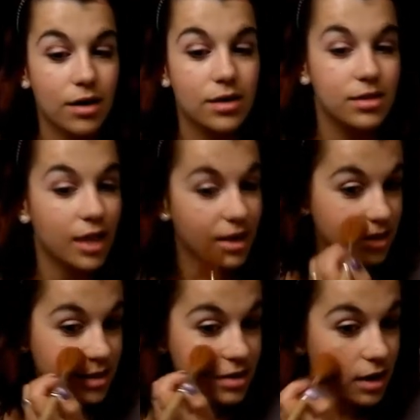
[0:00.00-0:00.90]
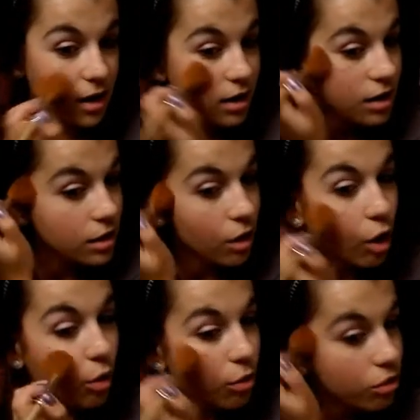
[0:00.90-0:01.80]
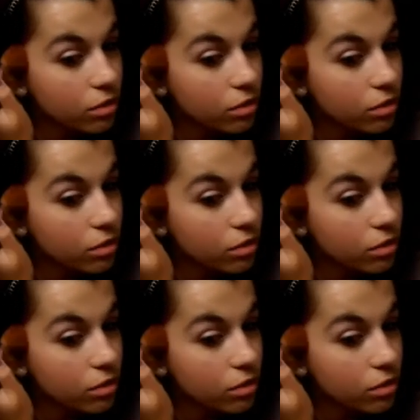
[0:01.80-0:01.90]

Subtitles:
a nice glow,